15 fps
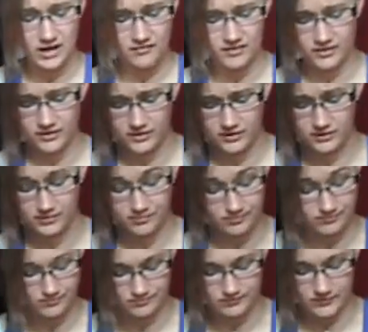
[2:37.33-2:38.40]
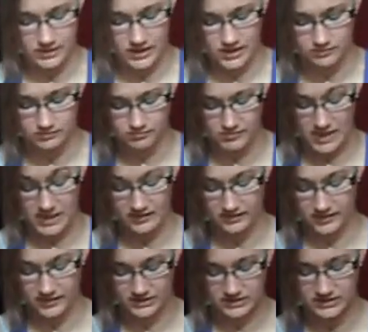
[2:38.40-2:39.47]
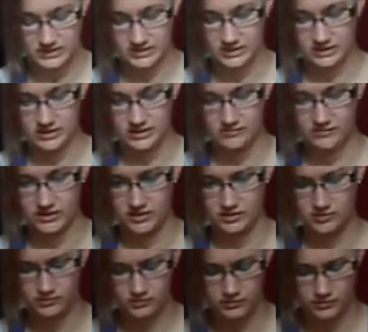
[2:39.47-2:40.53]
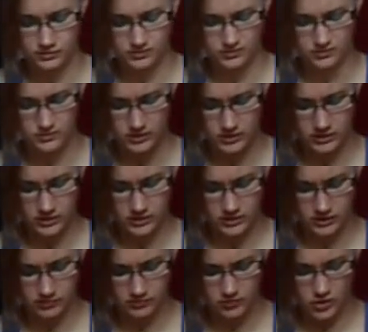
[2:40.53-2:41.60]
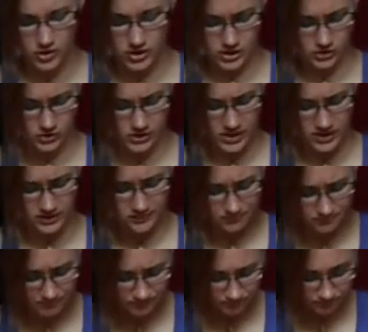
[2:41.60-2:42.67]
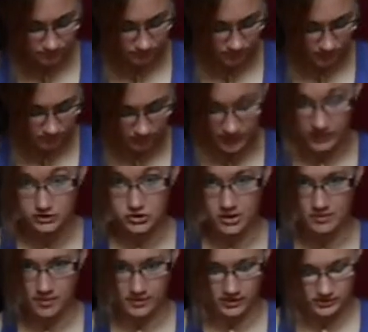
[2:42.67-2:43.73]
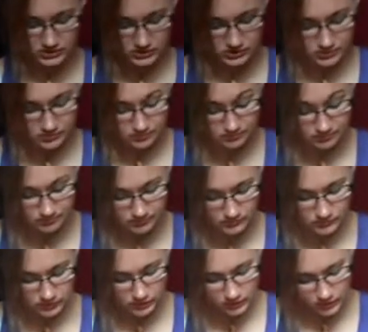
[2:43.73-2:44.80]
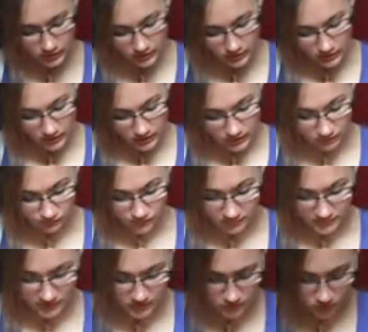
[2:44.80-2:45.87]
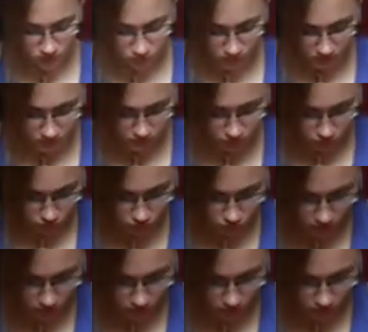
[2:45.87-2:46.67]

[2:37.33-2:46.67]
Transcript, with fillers: I really can't make things even. I'm really not good at it, but I try my best. And from there you'll want to